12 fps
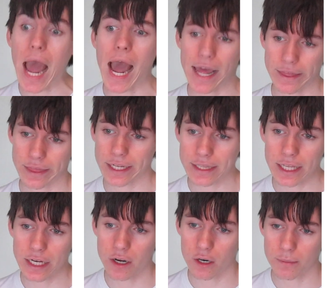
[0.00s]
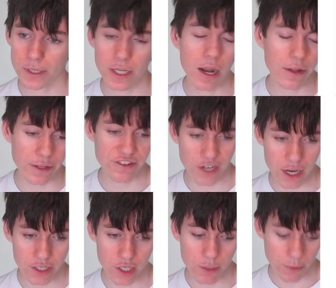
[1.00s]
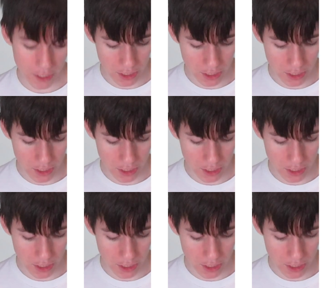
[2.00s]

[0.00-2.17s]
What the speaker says: I think they know me. Are they stalking me?